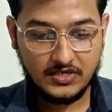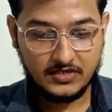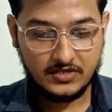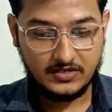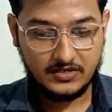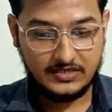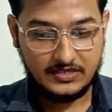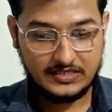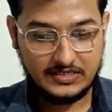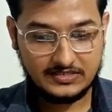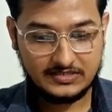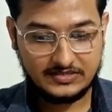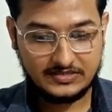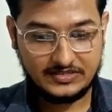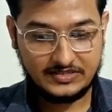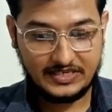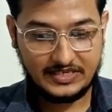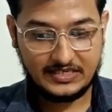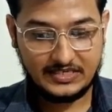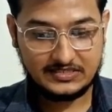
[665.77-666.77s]
It has
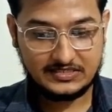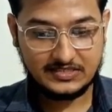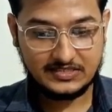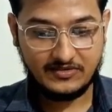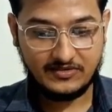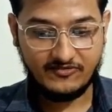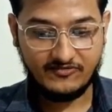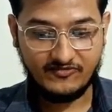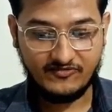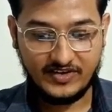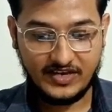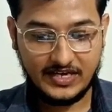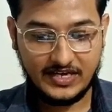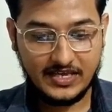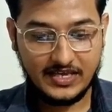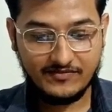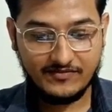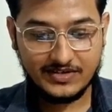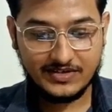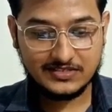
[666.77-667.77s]
taken some
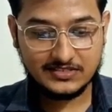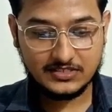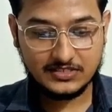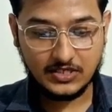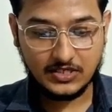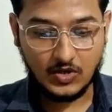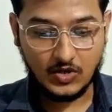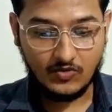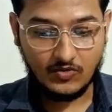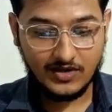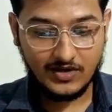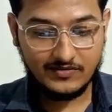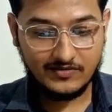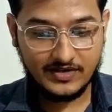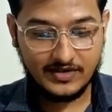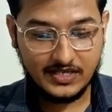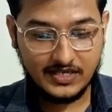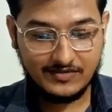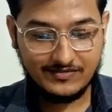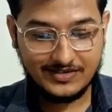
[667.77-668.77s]
variables, global
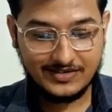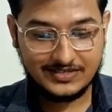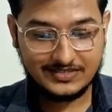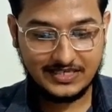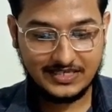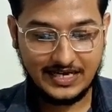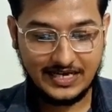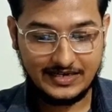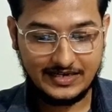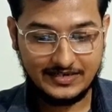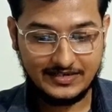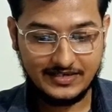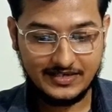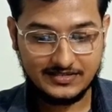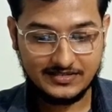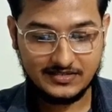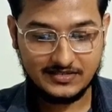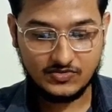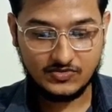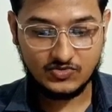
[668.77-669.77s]
variables, and it
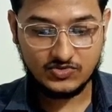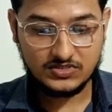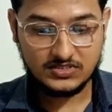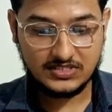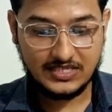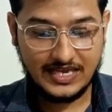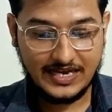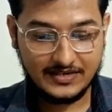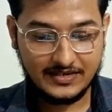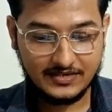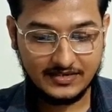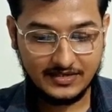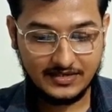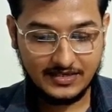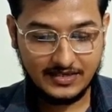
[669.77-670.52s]
has used that,